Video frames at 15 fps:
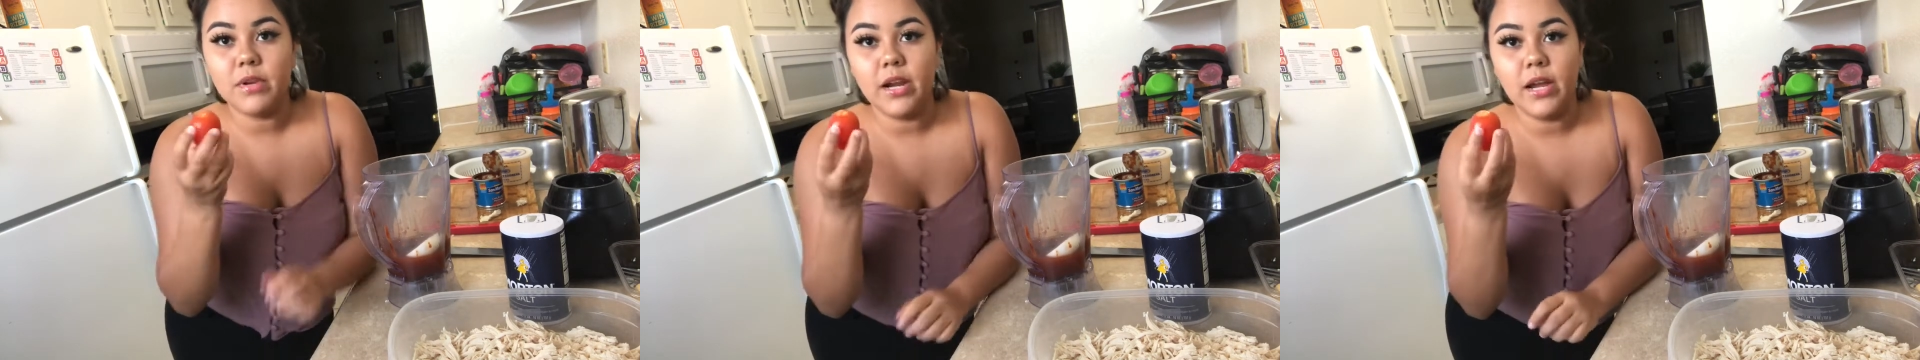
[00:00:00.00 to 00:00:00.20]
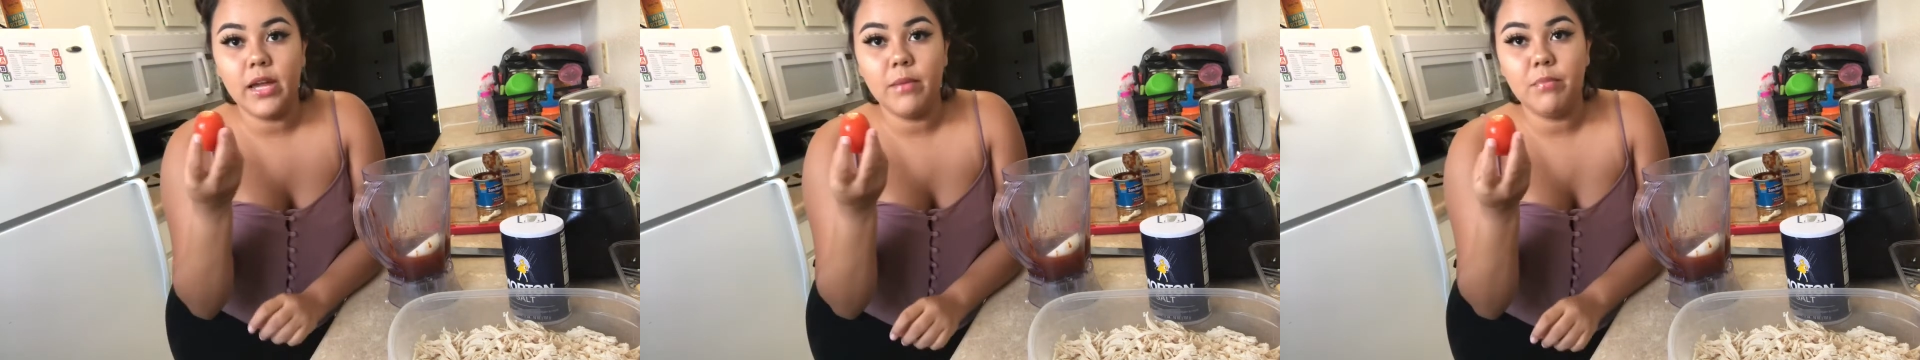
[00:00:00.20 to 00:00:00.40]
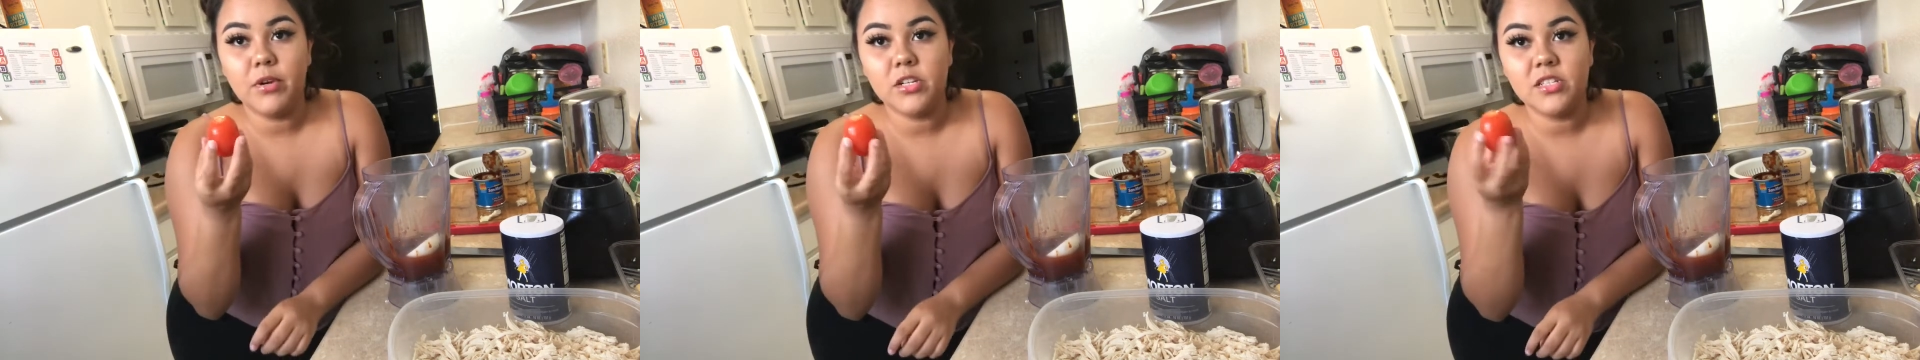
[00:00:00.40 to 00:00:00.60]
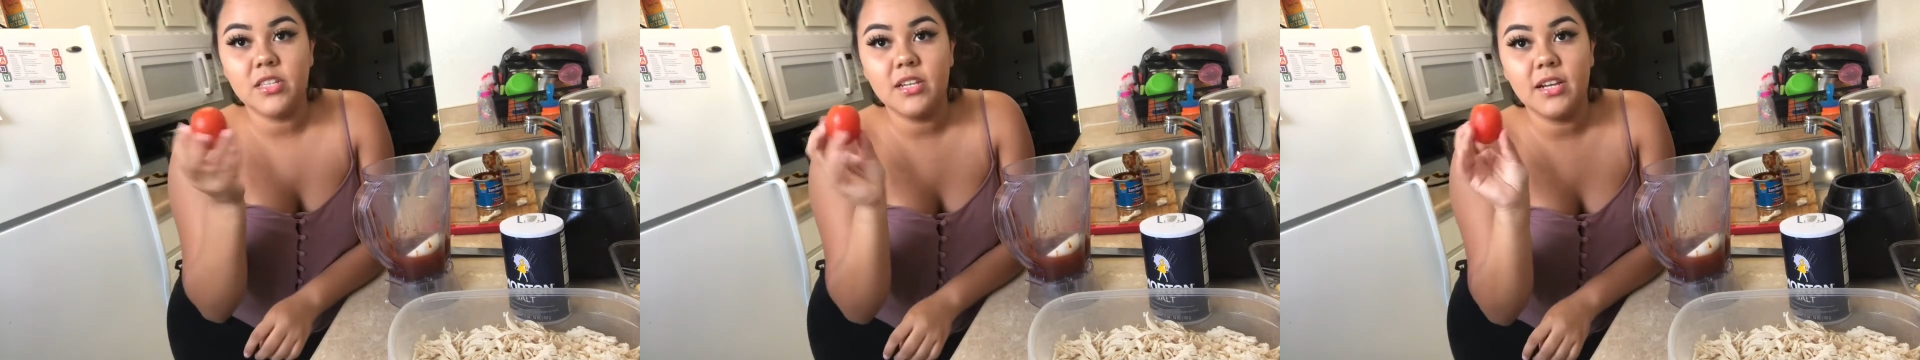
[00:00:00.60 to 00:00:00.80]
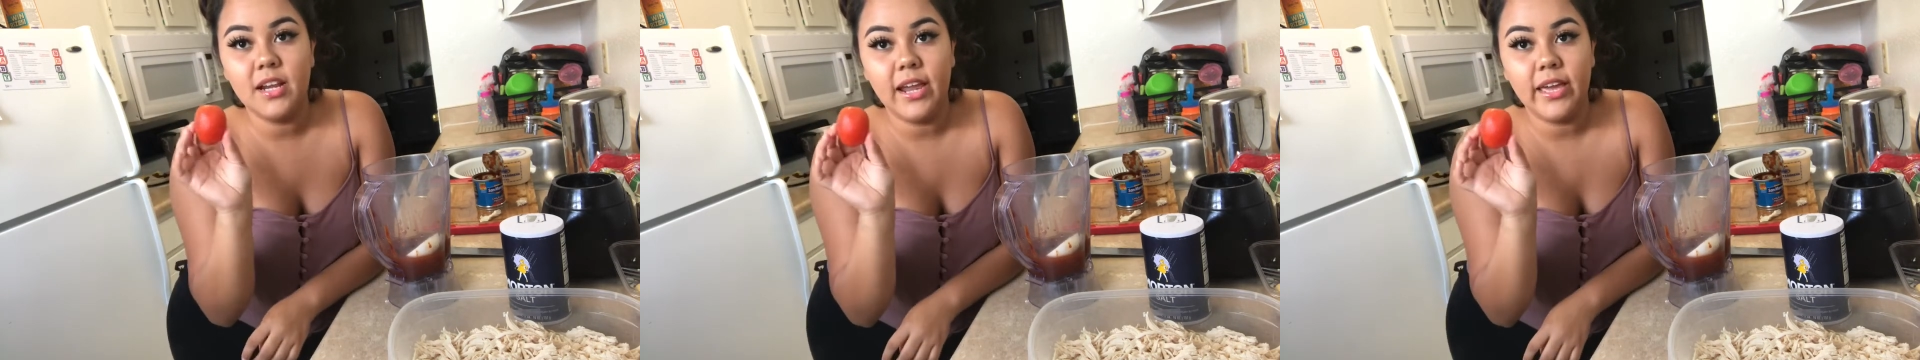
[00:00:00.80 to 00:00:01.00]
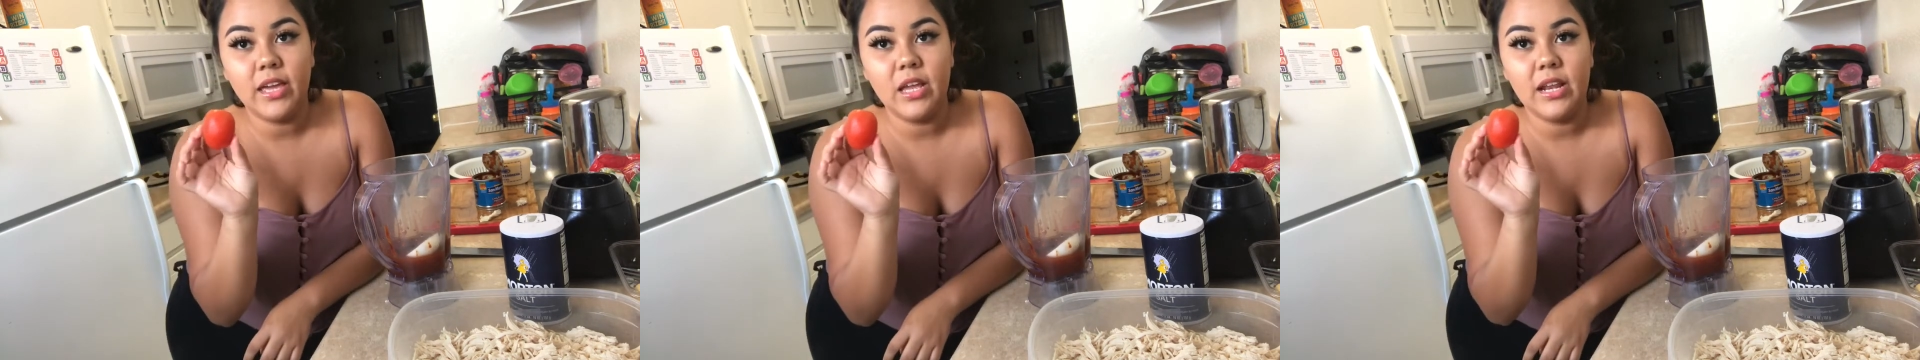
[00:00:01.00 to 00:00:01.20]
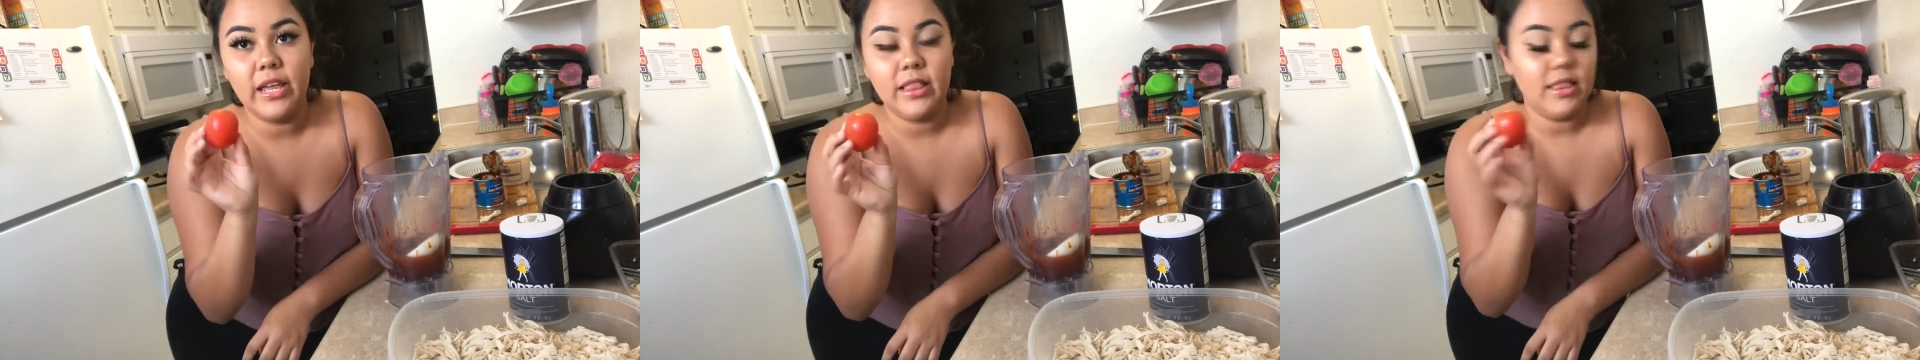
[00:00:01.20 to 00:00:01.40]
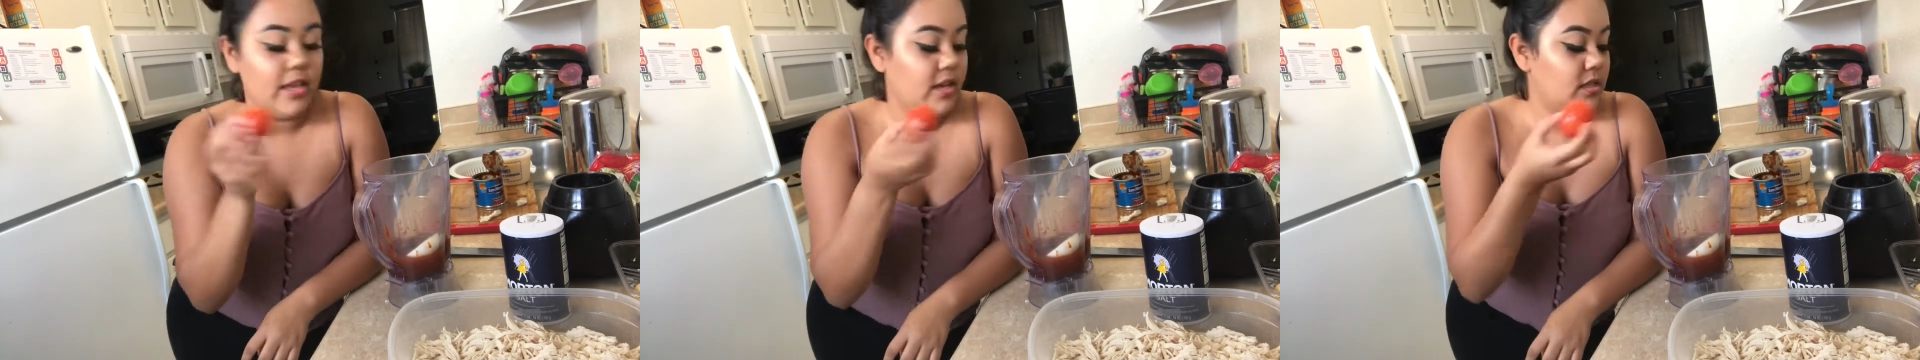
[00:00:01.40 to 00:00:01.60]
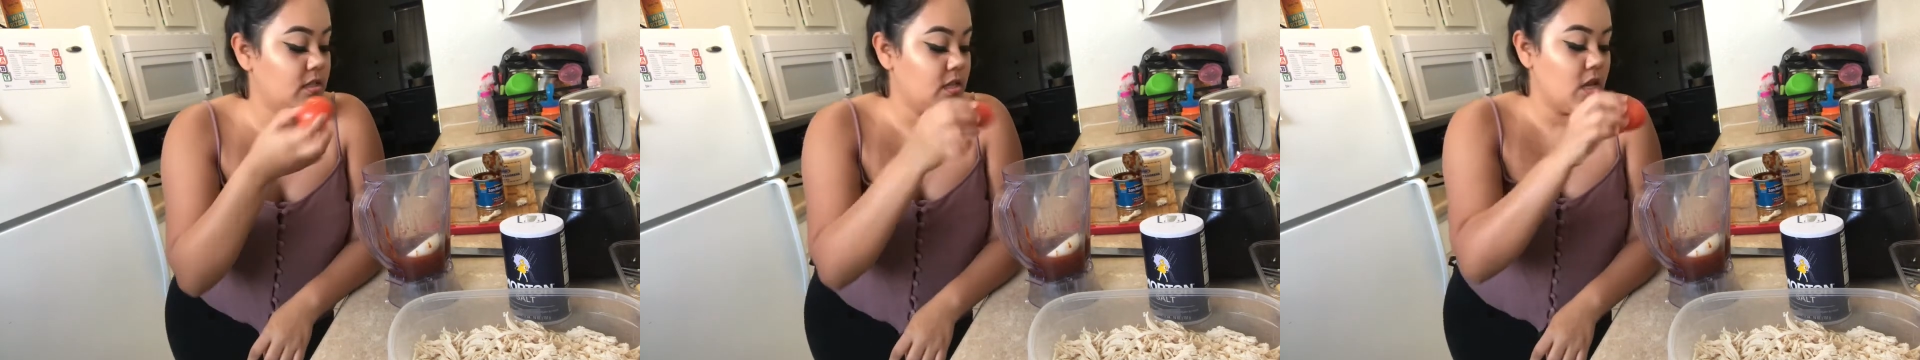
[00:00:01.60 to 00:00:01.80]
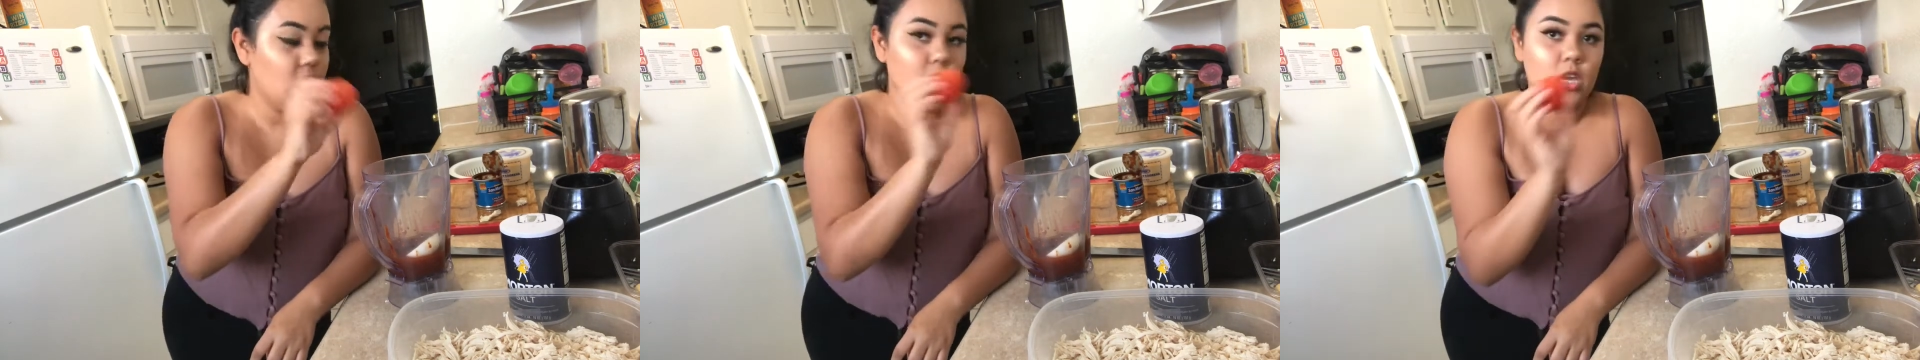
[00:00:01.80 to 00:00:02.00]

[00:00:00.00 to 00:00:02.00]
but I personally like it like this.